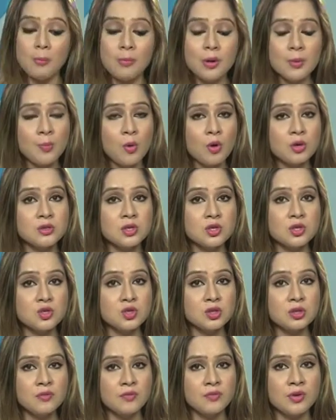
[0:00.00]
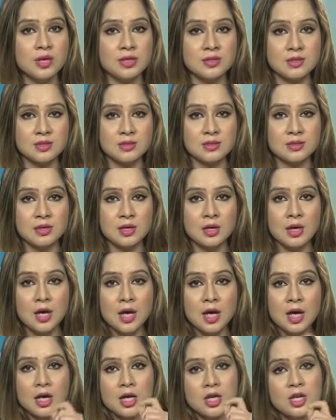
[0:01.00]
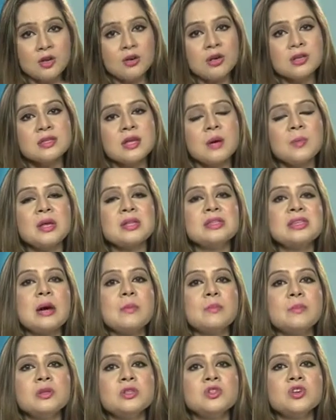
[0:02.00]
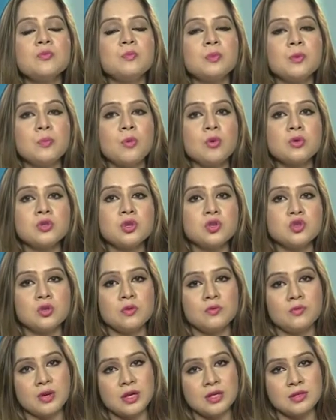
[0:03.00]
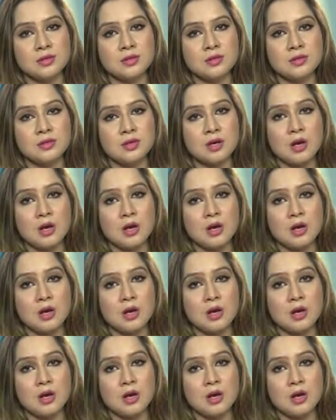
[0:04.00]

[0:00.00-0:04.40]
Prepositional phrases. Here are some examples of prepositional phrases.